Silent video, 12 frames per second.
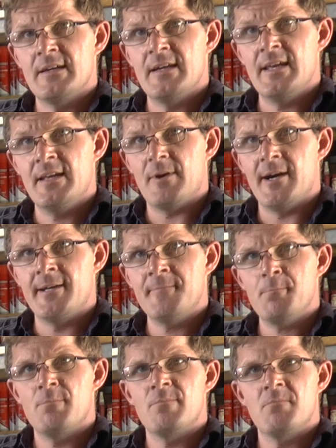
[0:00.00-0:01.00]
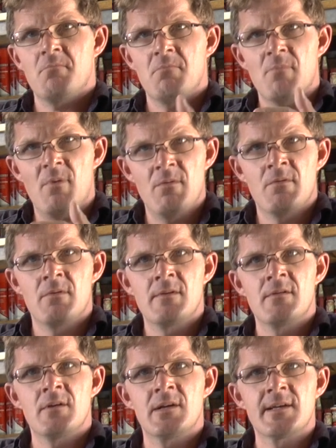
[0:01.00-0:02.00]
Anyway,
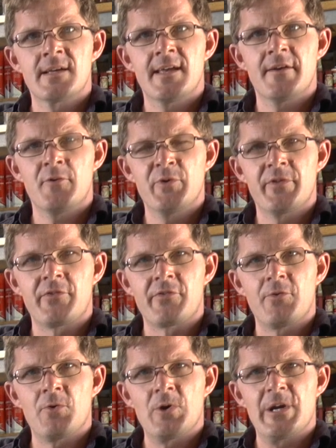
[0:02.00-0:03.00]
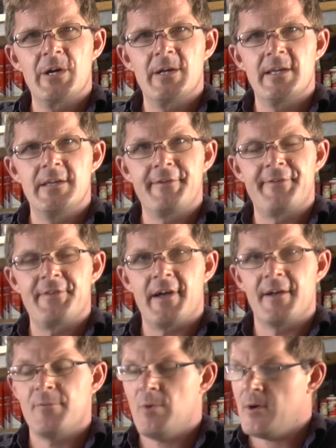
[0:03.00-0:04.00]
get on with the story, I hear you
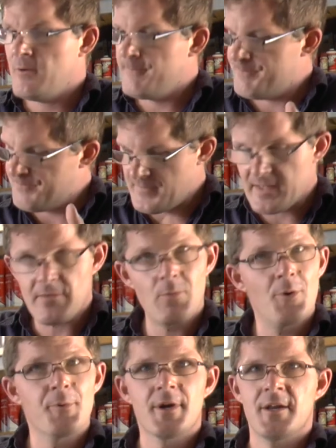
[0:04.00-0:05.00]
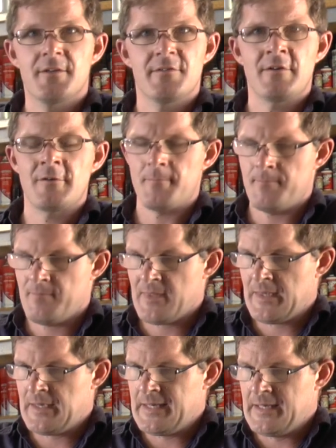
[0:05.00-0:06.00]
say. Well, that's what we're going to
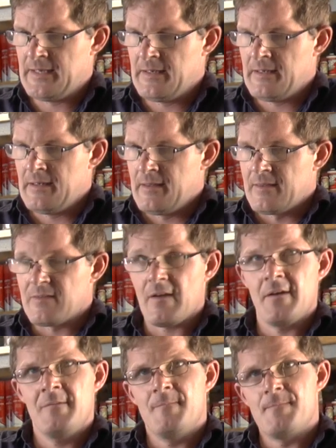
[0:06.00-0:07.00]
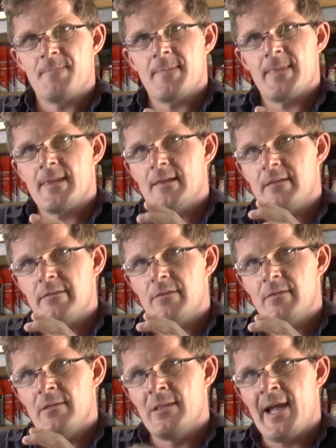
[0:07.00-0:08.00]
do. So,
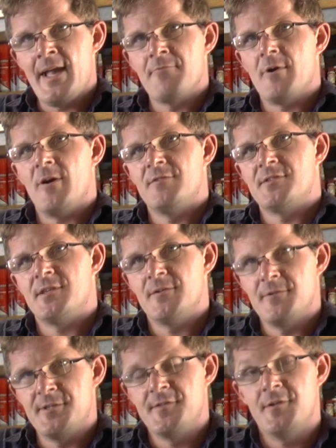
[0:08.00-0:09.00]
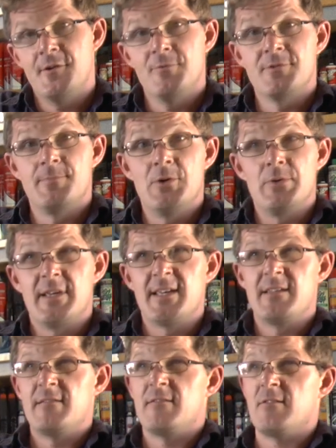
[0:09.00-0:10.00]
the Land Rover Series 2 was built in